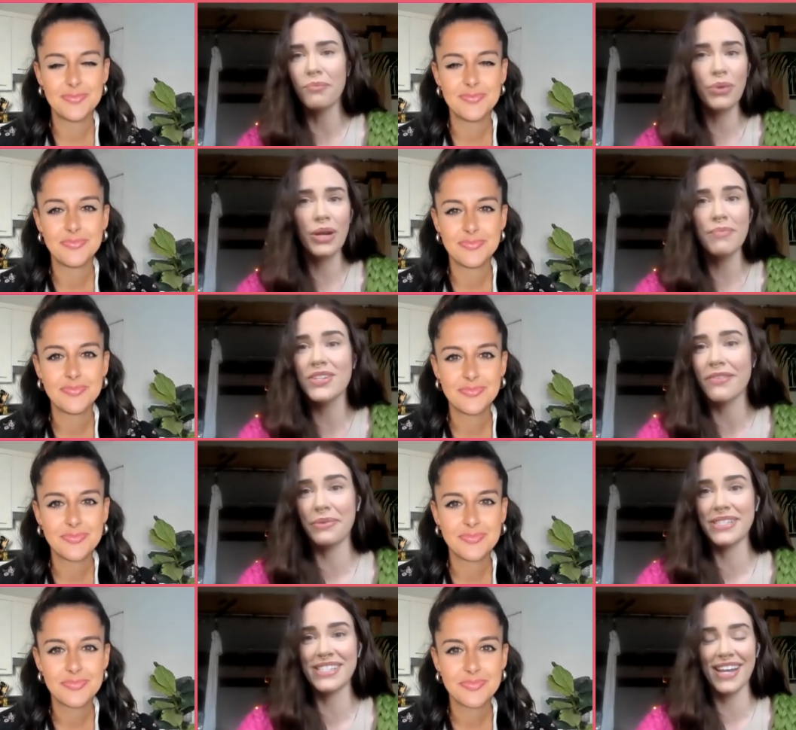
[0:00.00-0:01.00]
Speaker 1: Pretty much
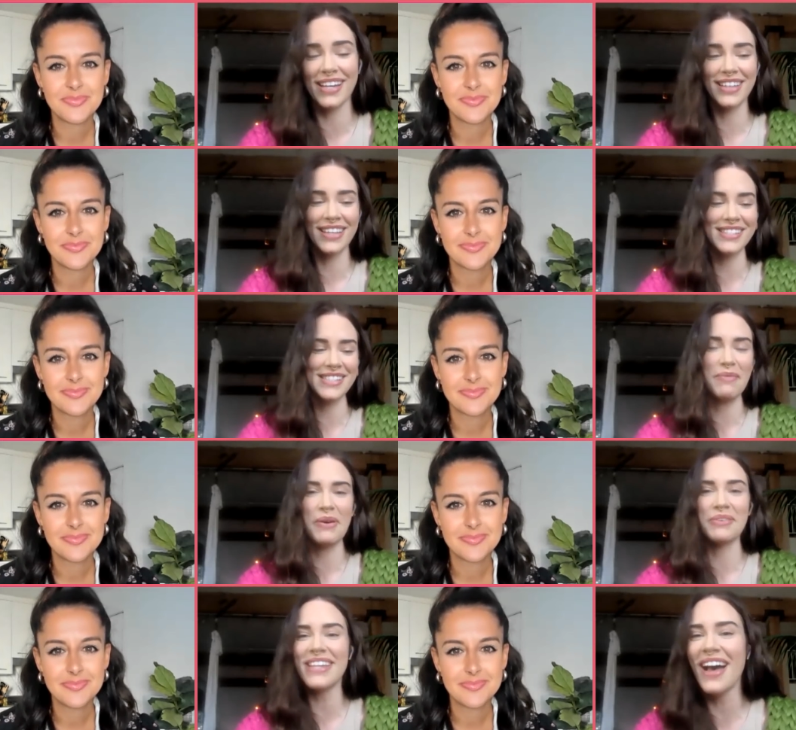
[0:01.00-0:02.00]
everyone was staying in like the same
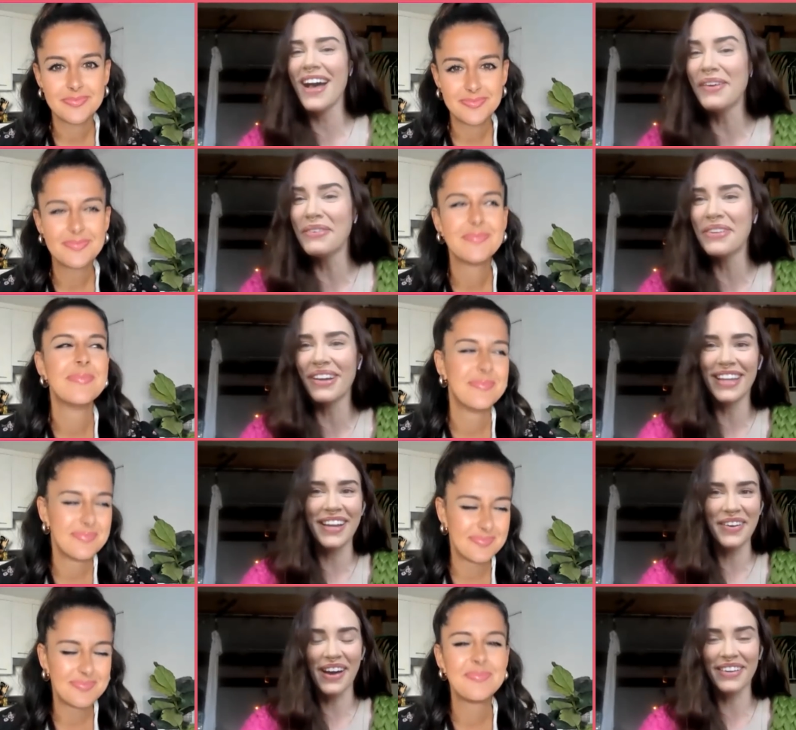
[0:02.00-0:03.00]
hotel. We would all
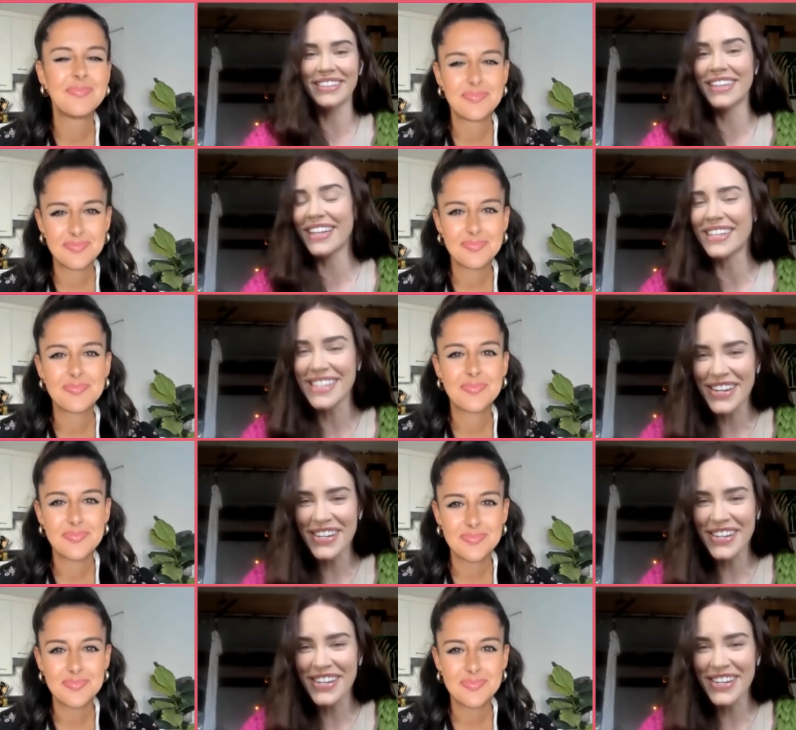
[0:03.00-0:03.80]
like go out and get dinner